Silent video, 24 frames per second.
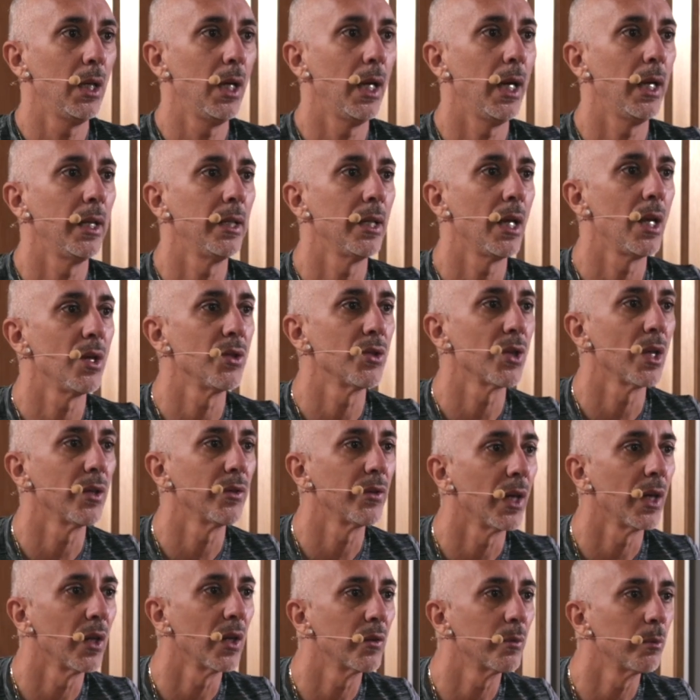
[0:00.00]
And then
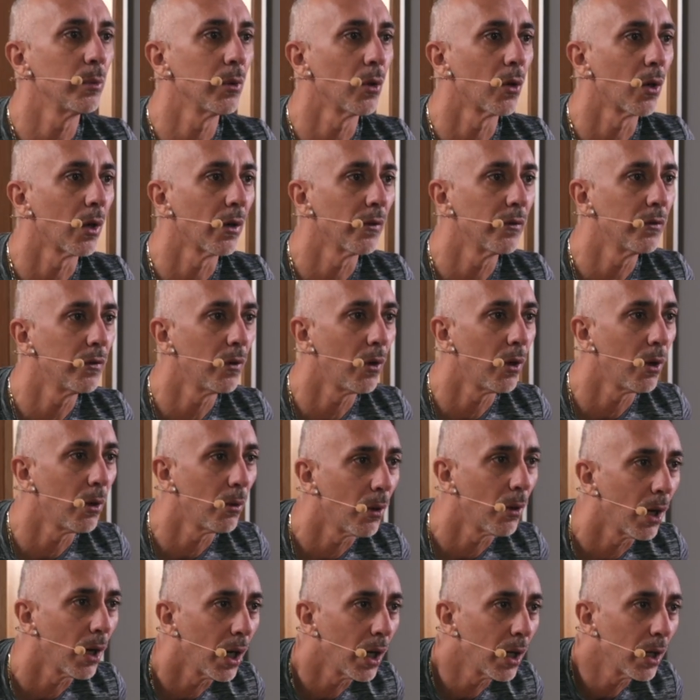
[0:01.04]
gently explore
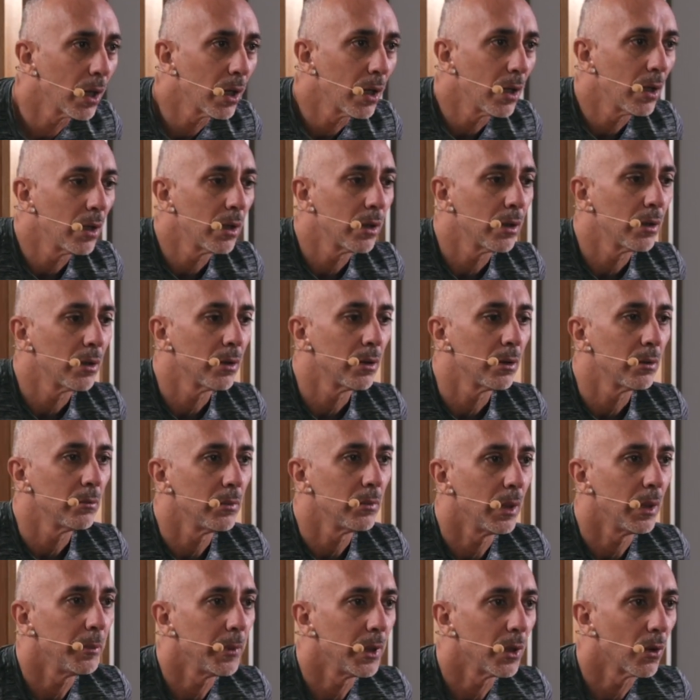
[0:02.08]
forward.
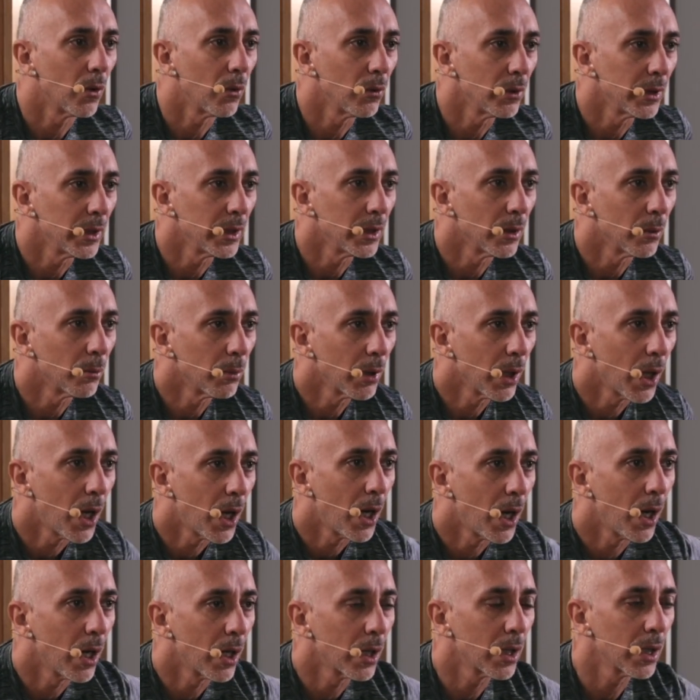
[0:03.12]
Maybe holding a
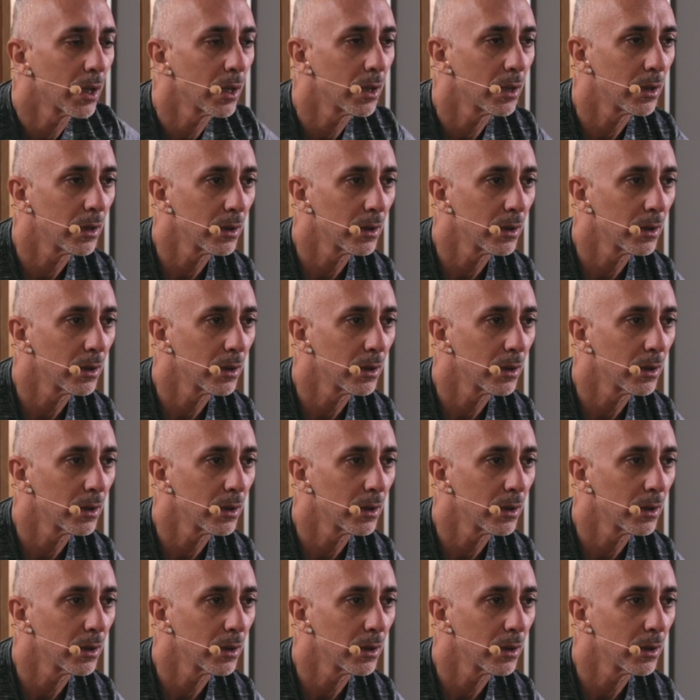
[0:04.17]
block.